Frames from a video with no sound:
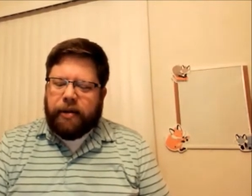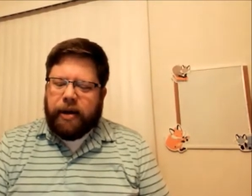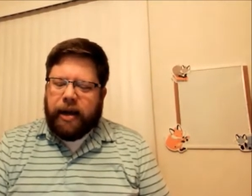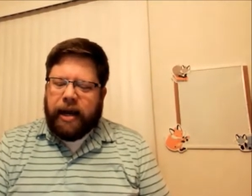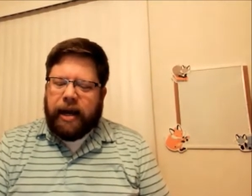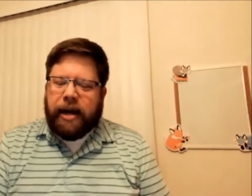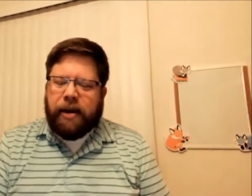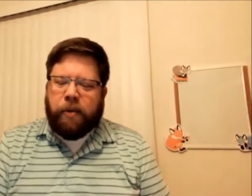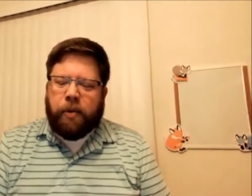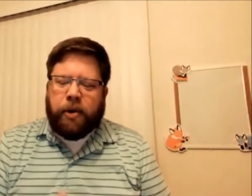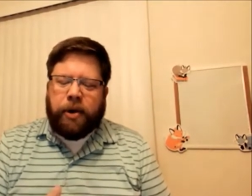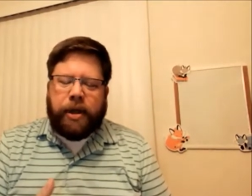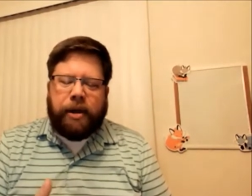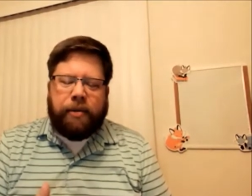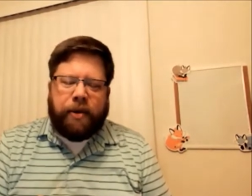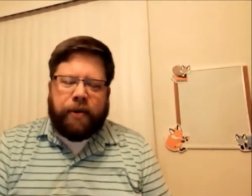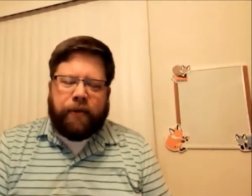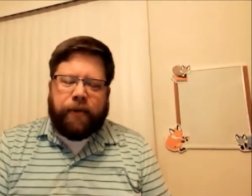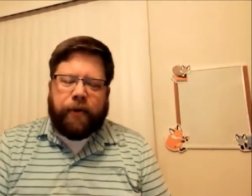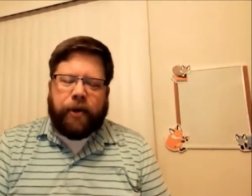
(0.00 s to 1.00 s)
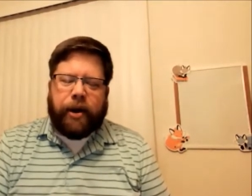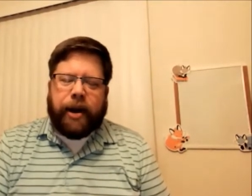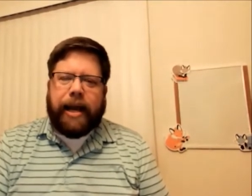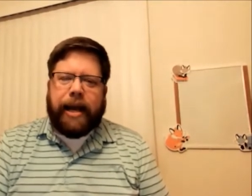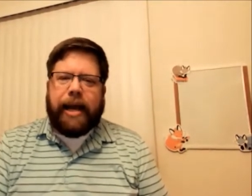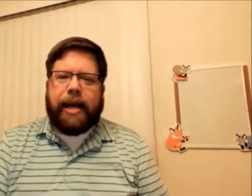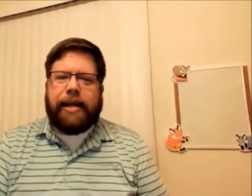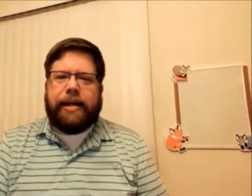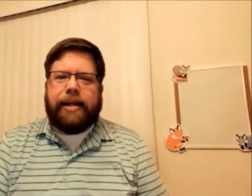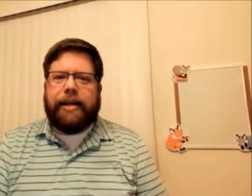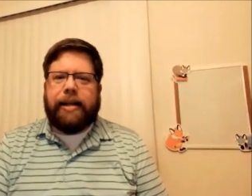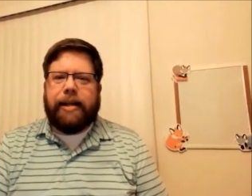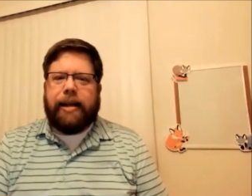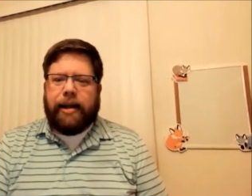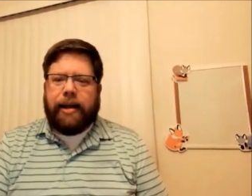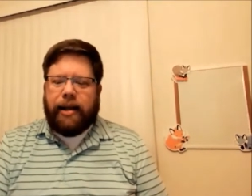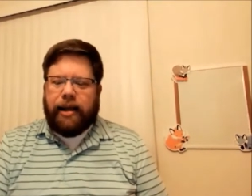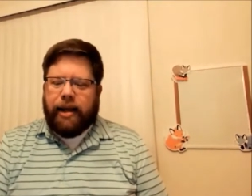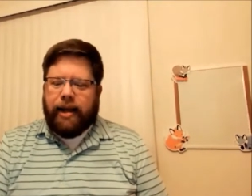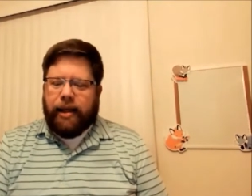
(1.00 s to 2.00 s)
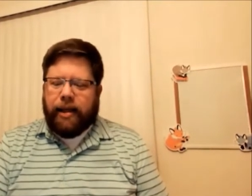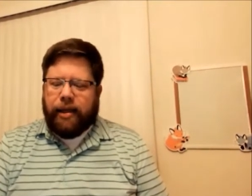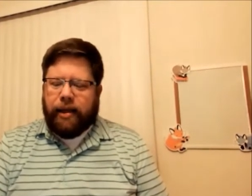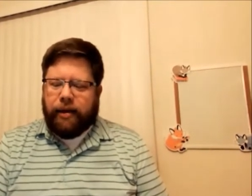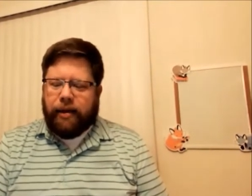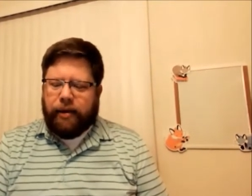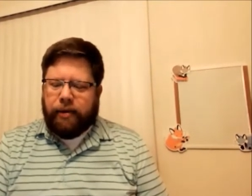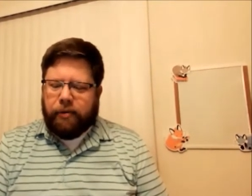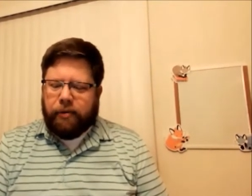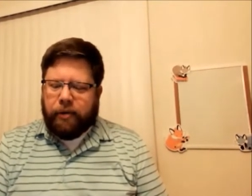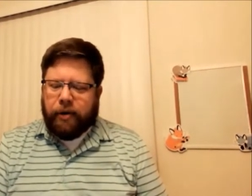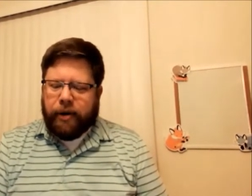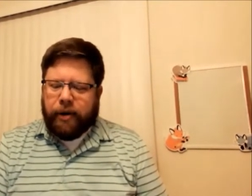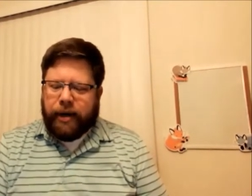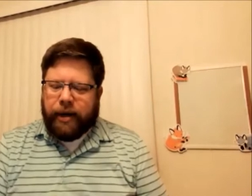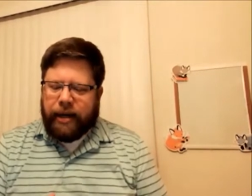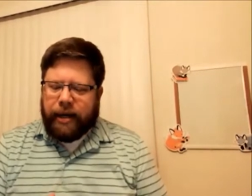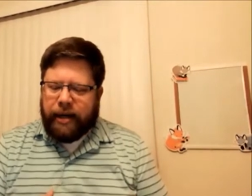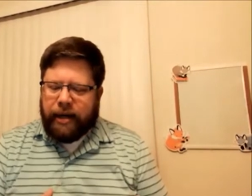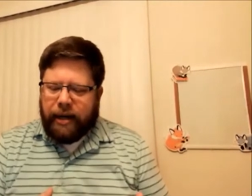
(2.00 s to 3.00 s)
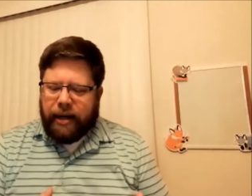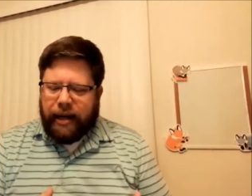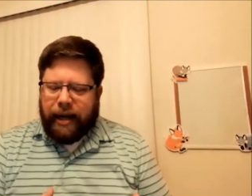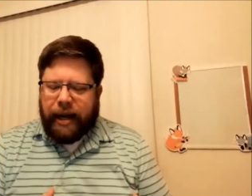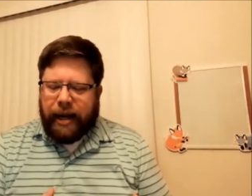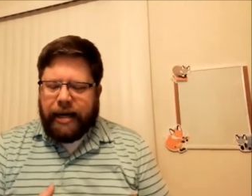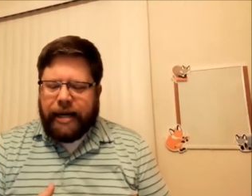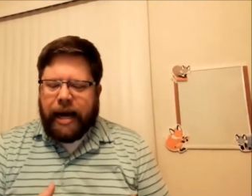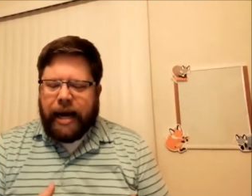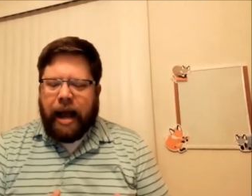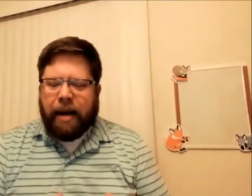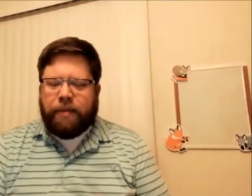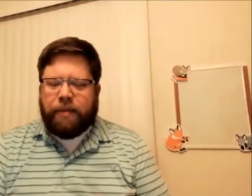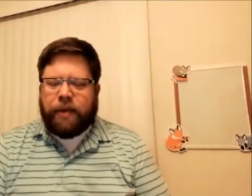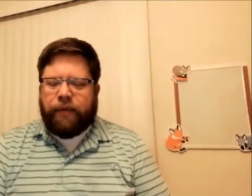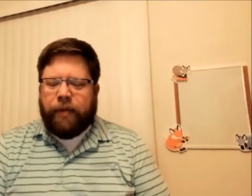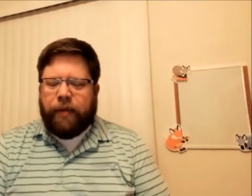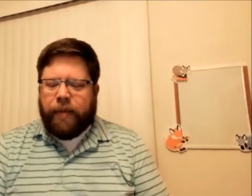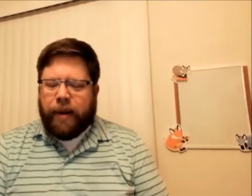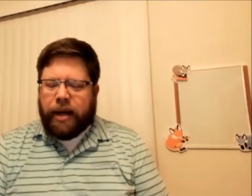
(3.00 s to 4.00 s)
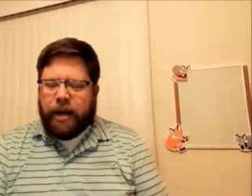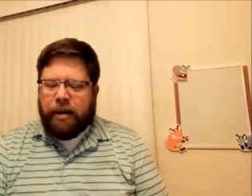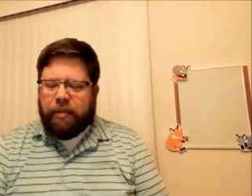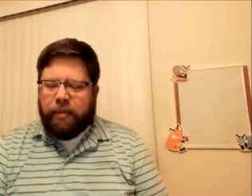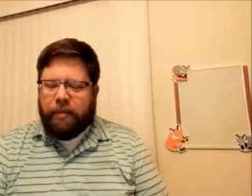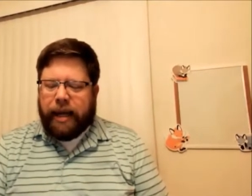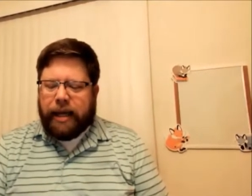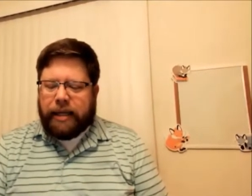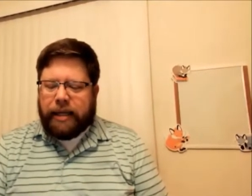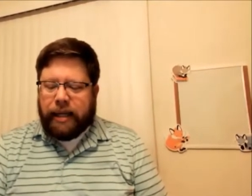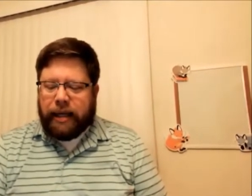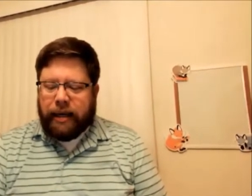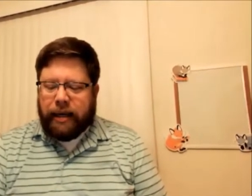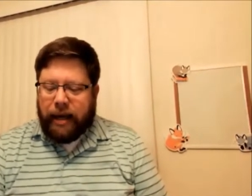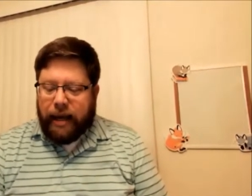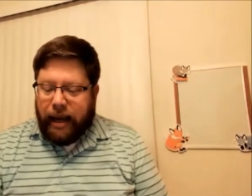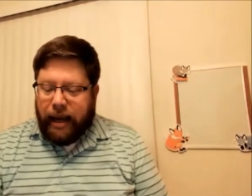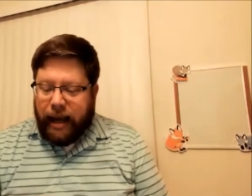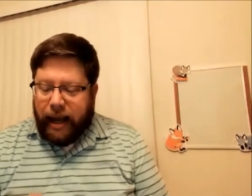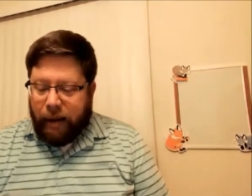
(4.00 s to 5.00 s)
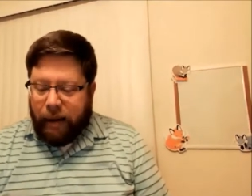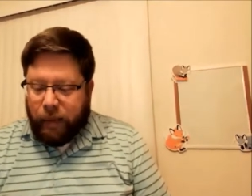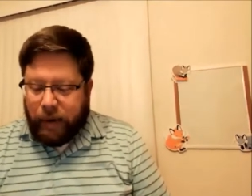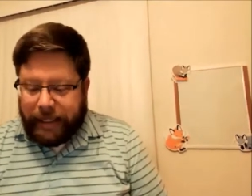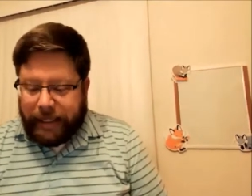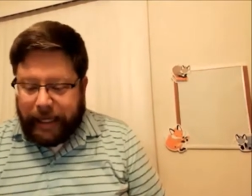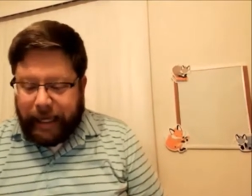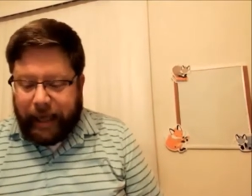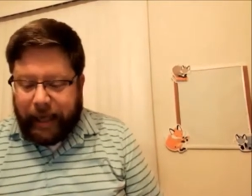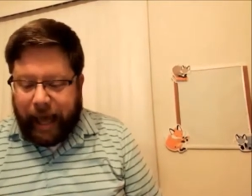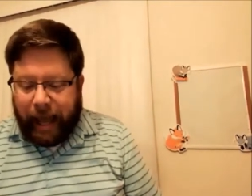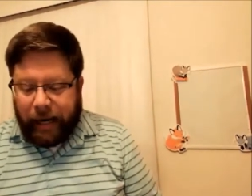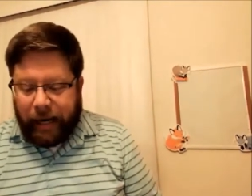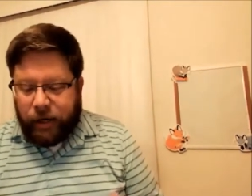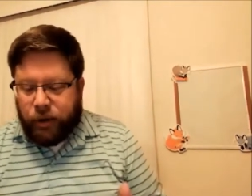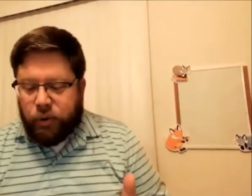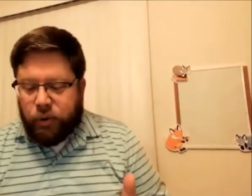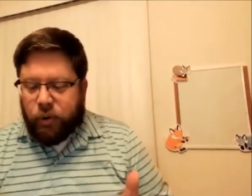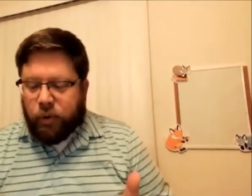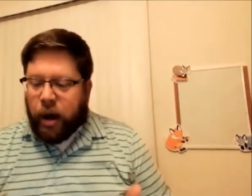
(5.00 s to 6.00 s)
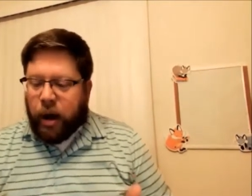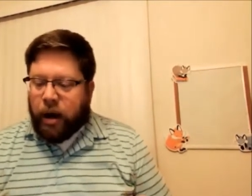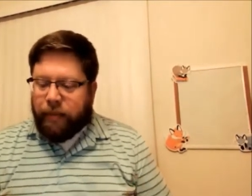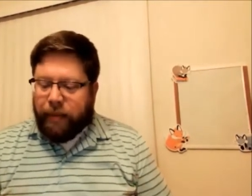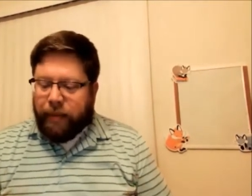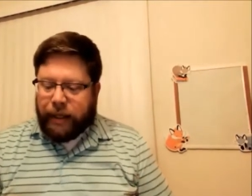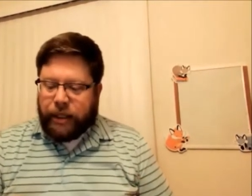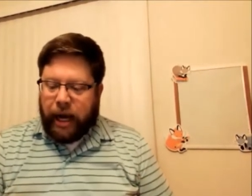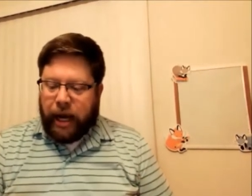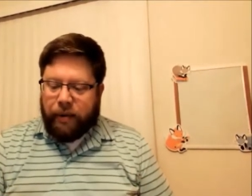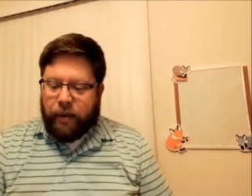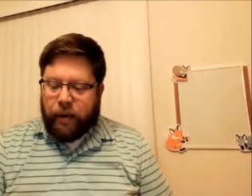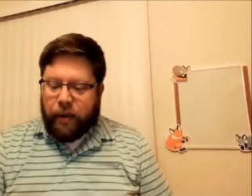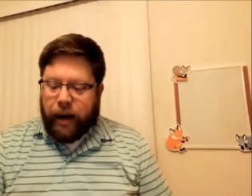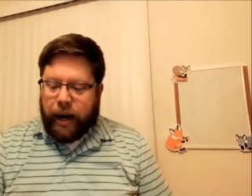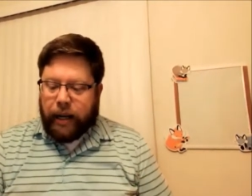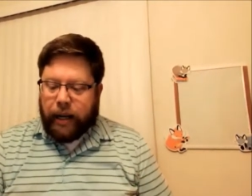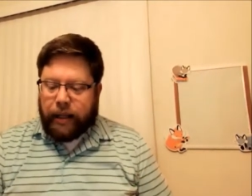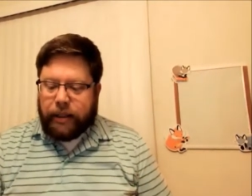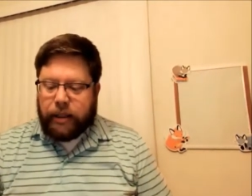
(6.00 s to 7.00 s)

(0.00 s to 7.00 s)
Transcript: He didn't want them to forget the Lord in, in times of abundant blessing. And we see that in Deuteronomy chapter 8.